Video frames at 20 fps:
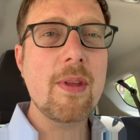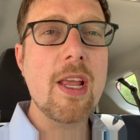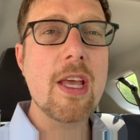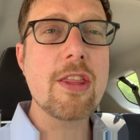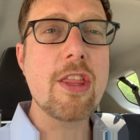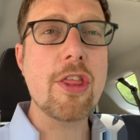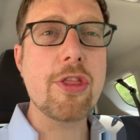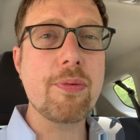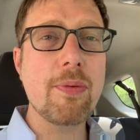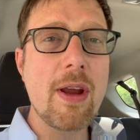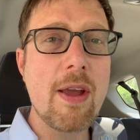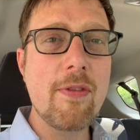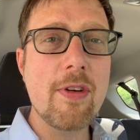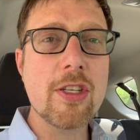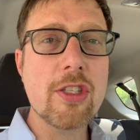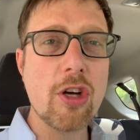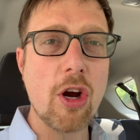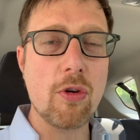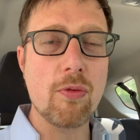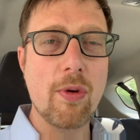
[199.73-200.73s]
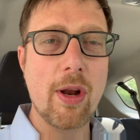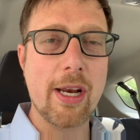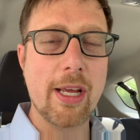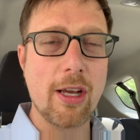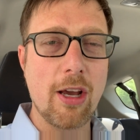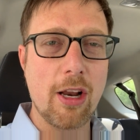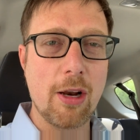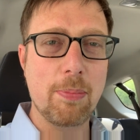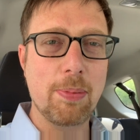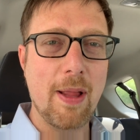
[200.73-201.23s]
The three of us are running
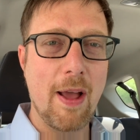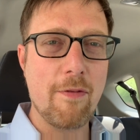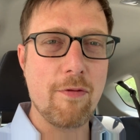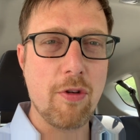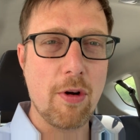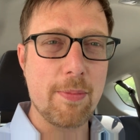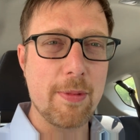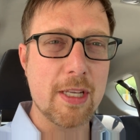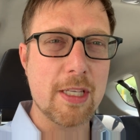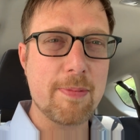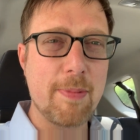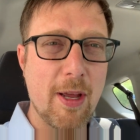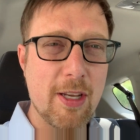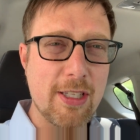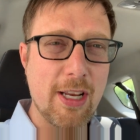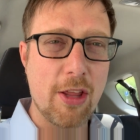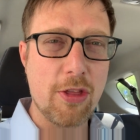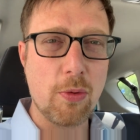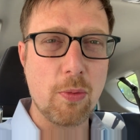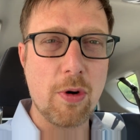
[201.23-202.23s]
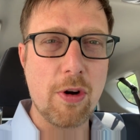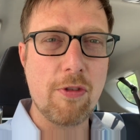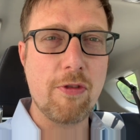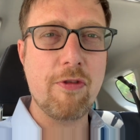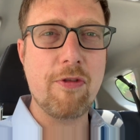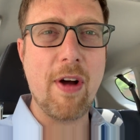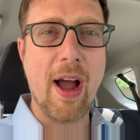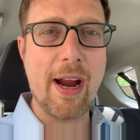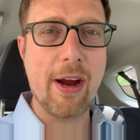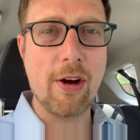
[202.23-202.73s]
on a platform that spells out the word
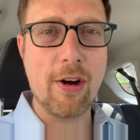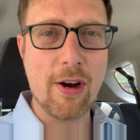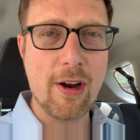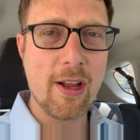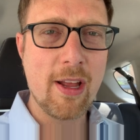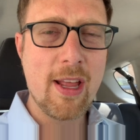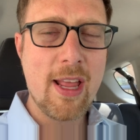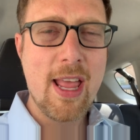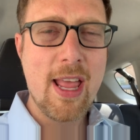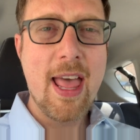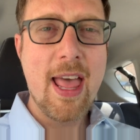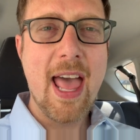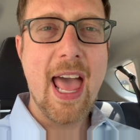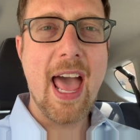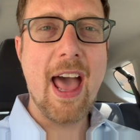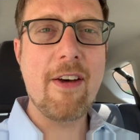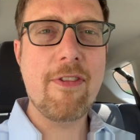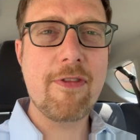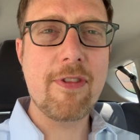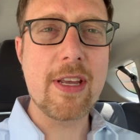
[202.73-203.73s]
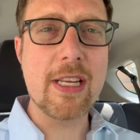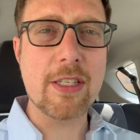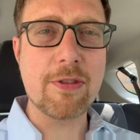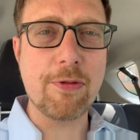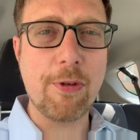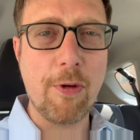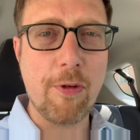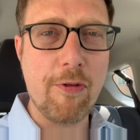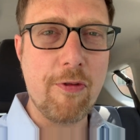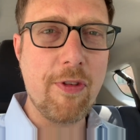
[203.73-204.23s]
fire. F is
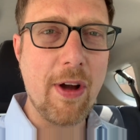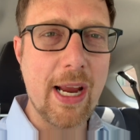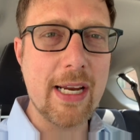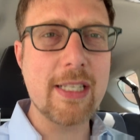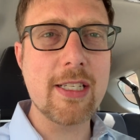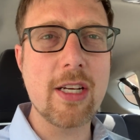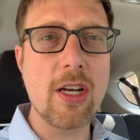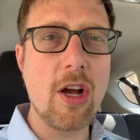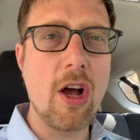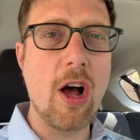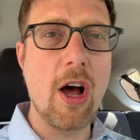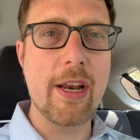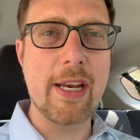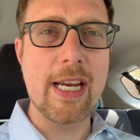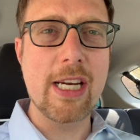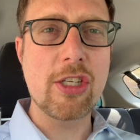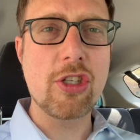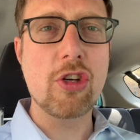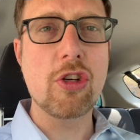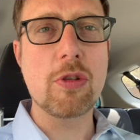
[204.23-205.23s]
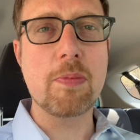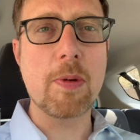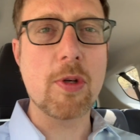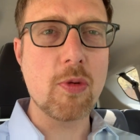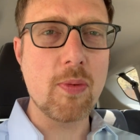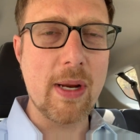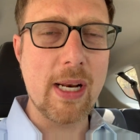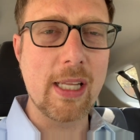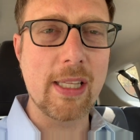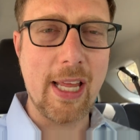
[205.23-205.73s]
for fight on issues
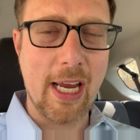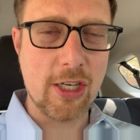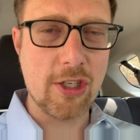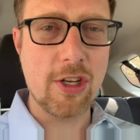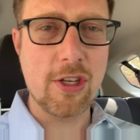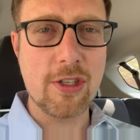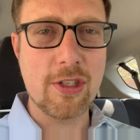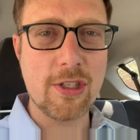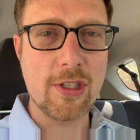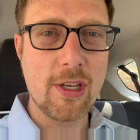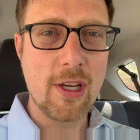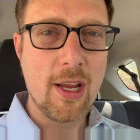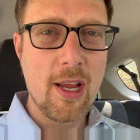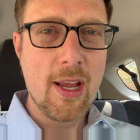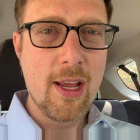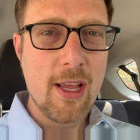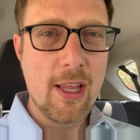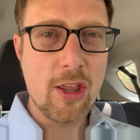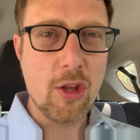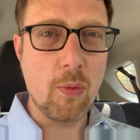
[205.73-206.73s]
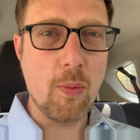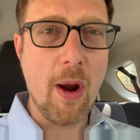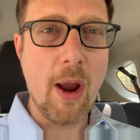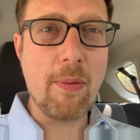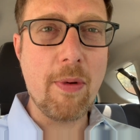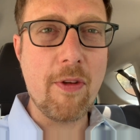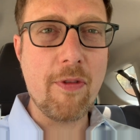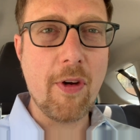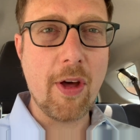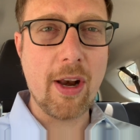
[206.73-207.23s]
between elections. The way
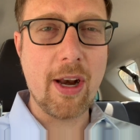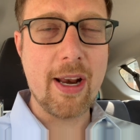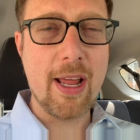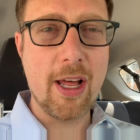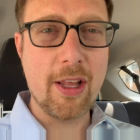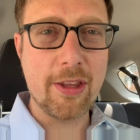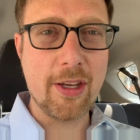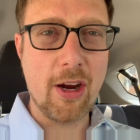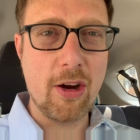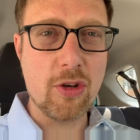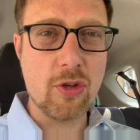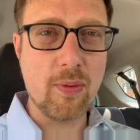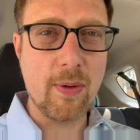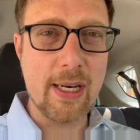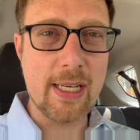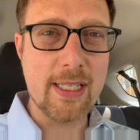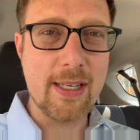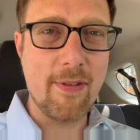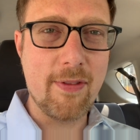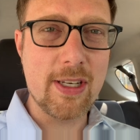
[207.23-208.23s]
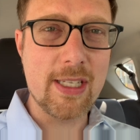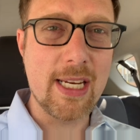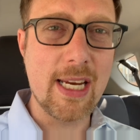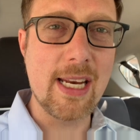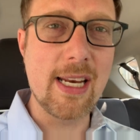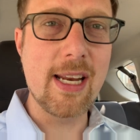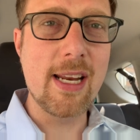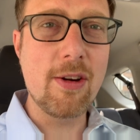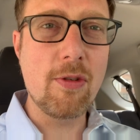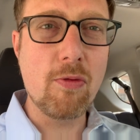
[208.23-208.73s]
we fought on healthcare in
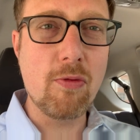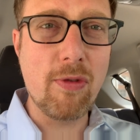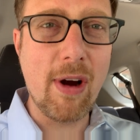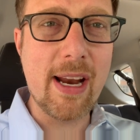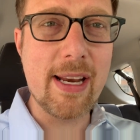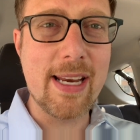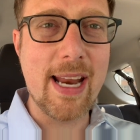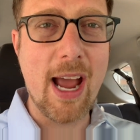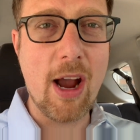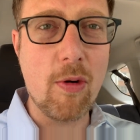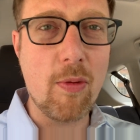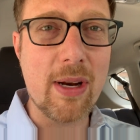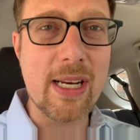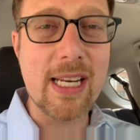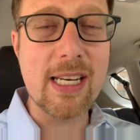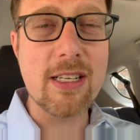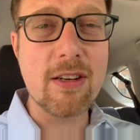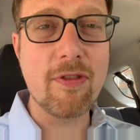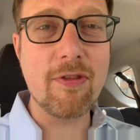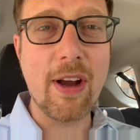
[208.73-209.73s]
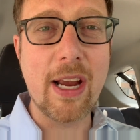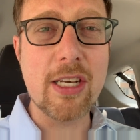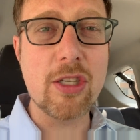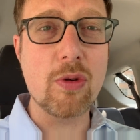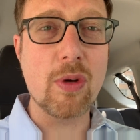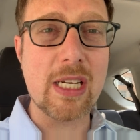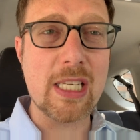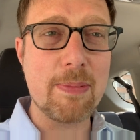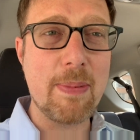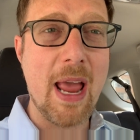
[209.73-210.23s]
2017, right now we need to fight
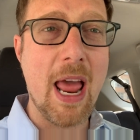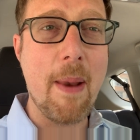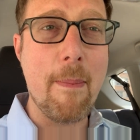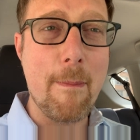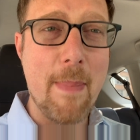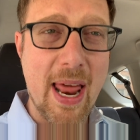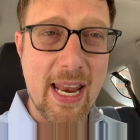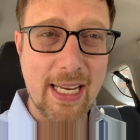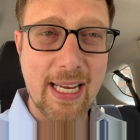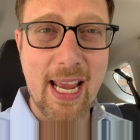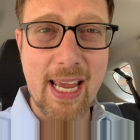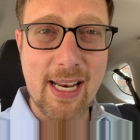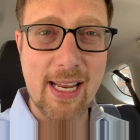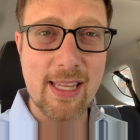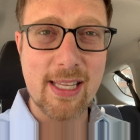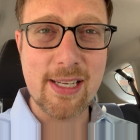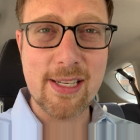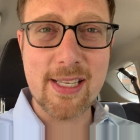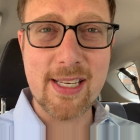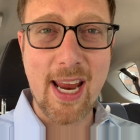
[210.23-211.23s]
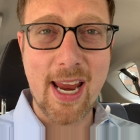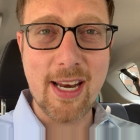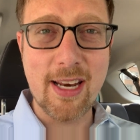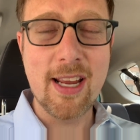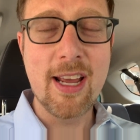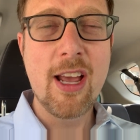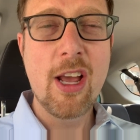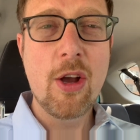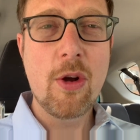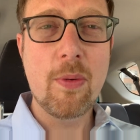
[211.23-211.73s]
to expand Medicaid in this state.
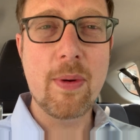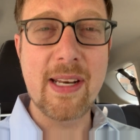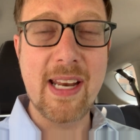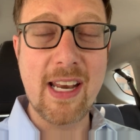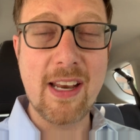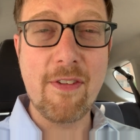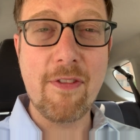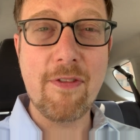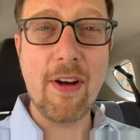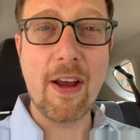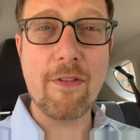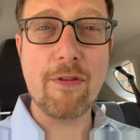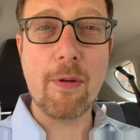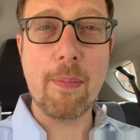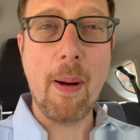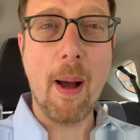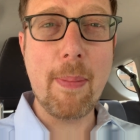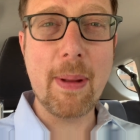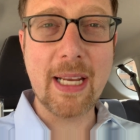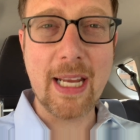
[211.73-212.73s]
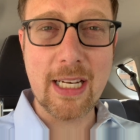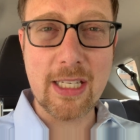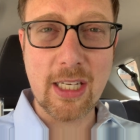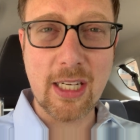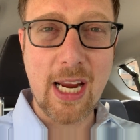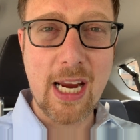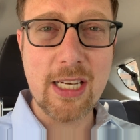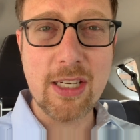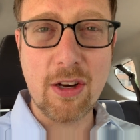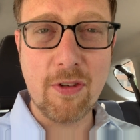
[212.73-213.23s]
We need to fight for public
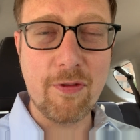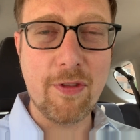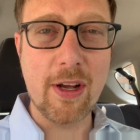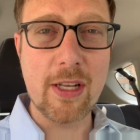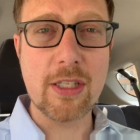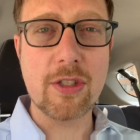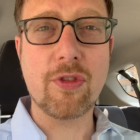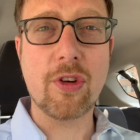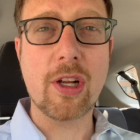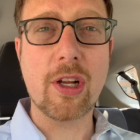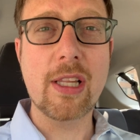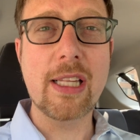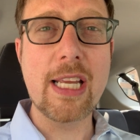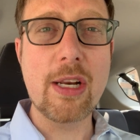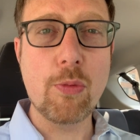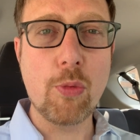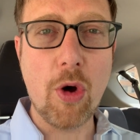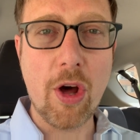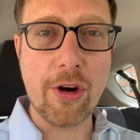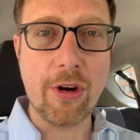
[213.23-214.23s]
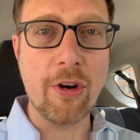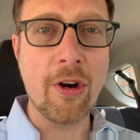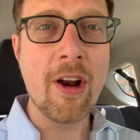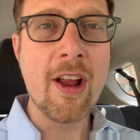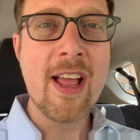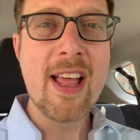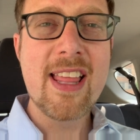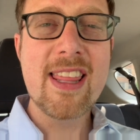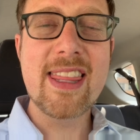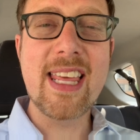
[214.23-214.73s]
education funds, for clean water,
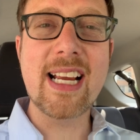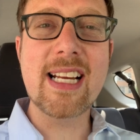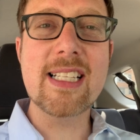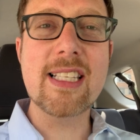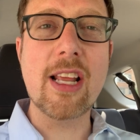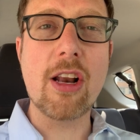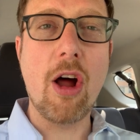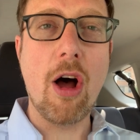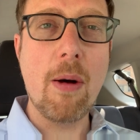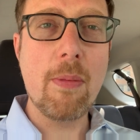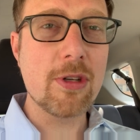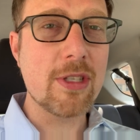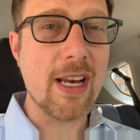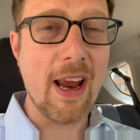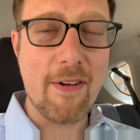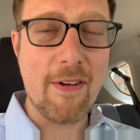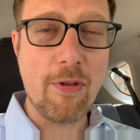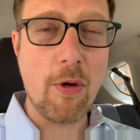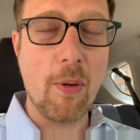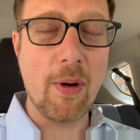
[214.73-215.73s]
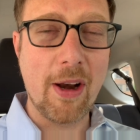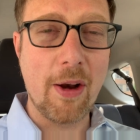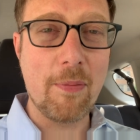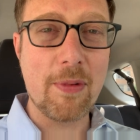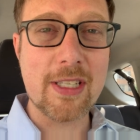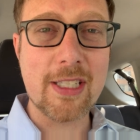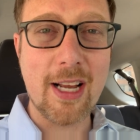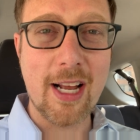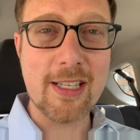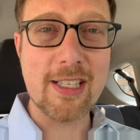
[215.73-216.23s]
things that almost everyone in
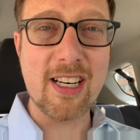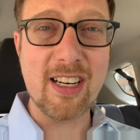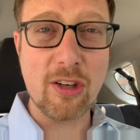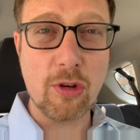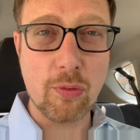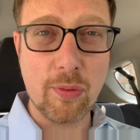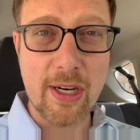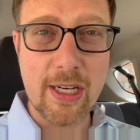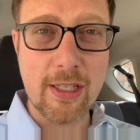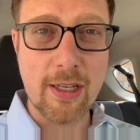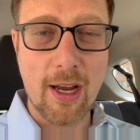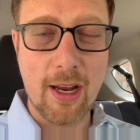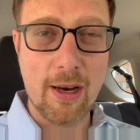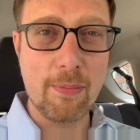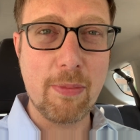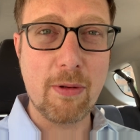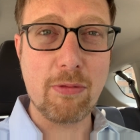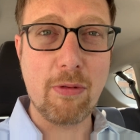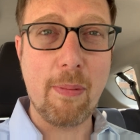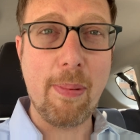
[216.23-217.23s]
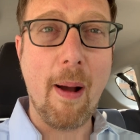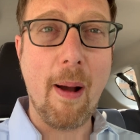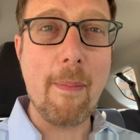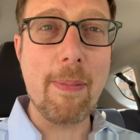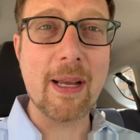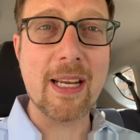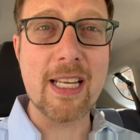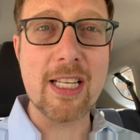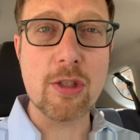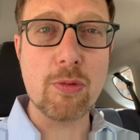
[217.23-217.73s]
Wisconsin agrees on, but
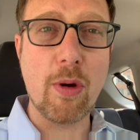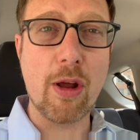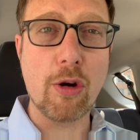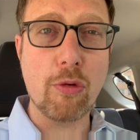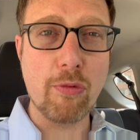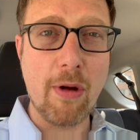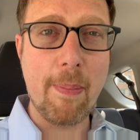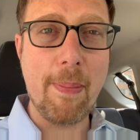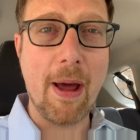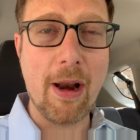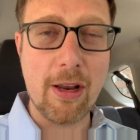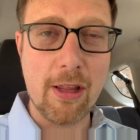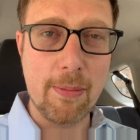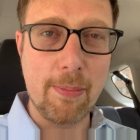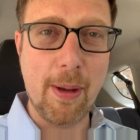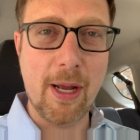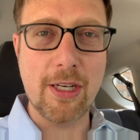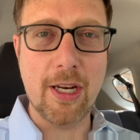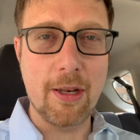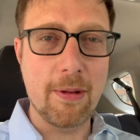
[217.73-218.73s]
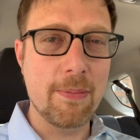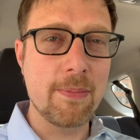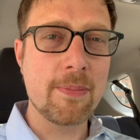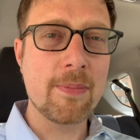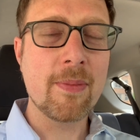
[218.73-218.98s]
Republicans want to rip out of the budget.